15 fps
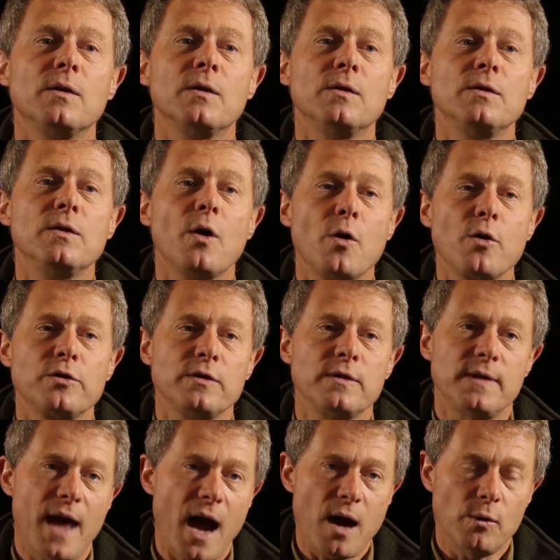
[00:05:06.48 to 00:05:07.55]

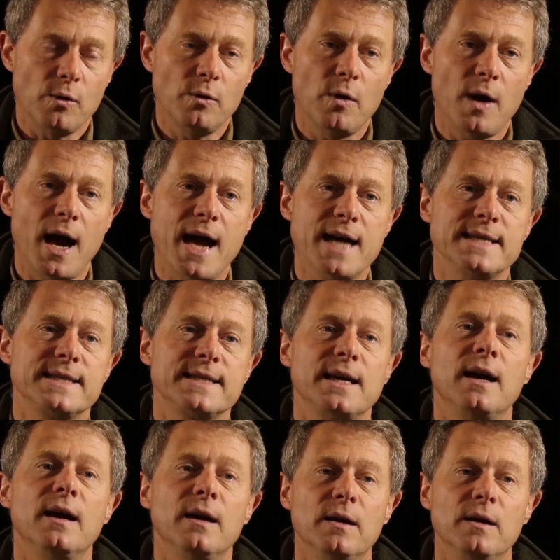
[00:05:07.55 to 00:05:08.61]
known now as
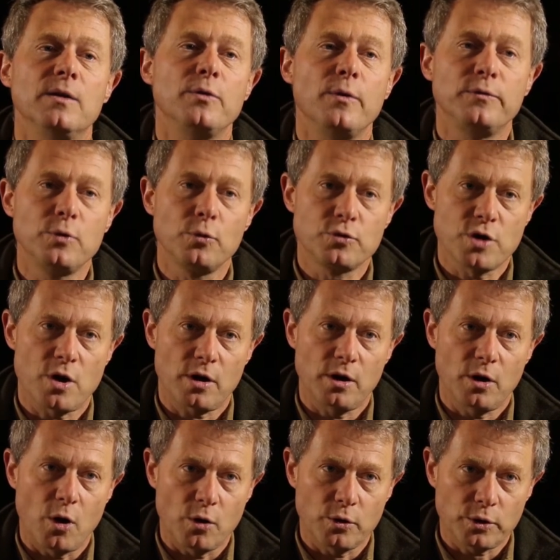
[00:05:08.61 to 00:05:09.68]
the future
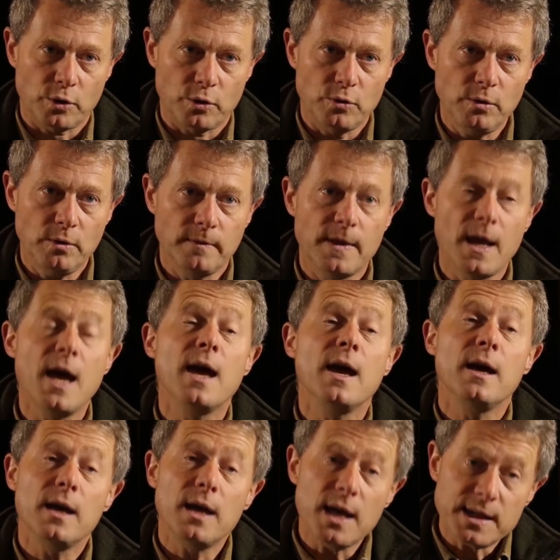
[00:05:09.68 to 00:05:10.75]
Grand Cru.
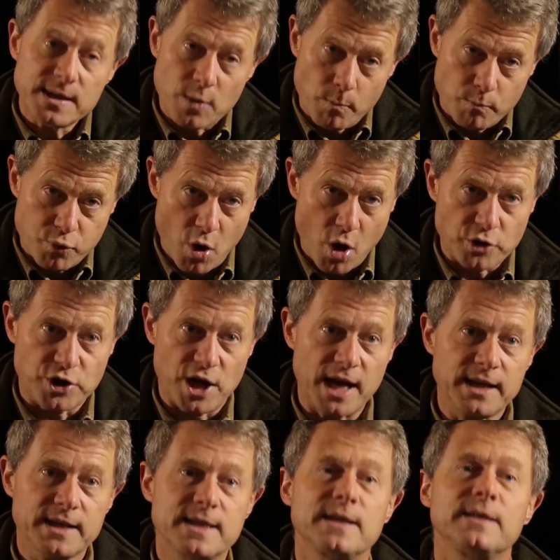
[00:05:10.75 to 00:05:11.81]
It's a
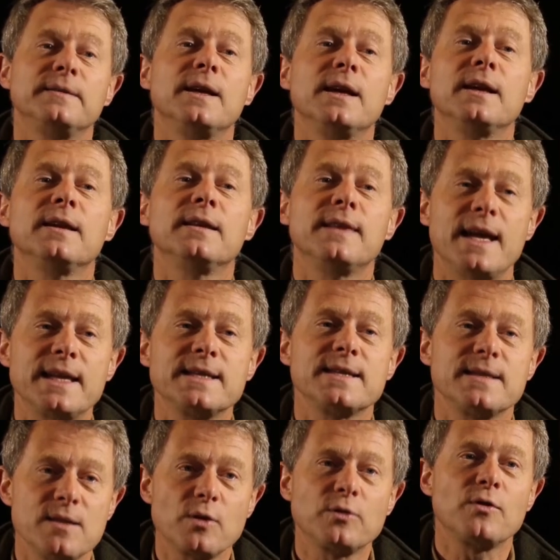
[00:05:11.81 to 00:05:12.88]
project
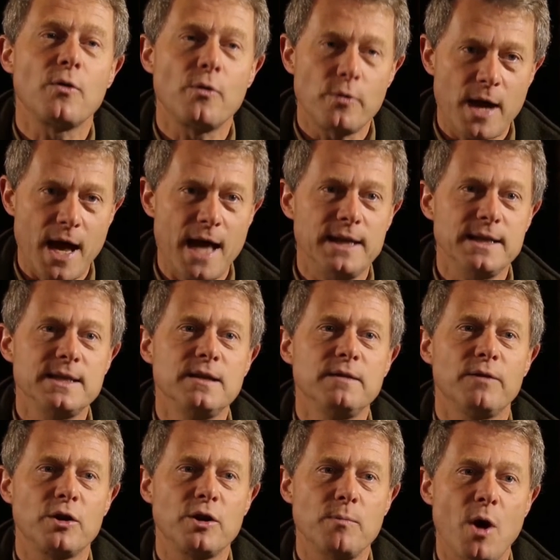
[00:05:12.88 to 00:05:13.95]
That's not a
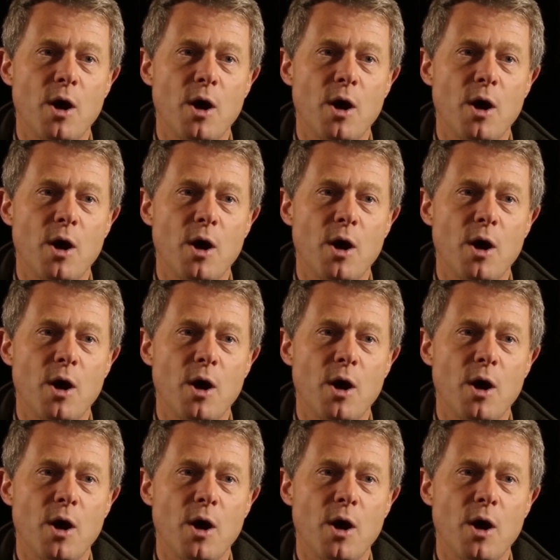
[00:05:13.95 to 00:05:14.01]
reality for the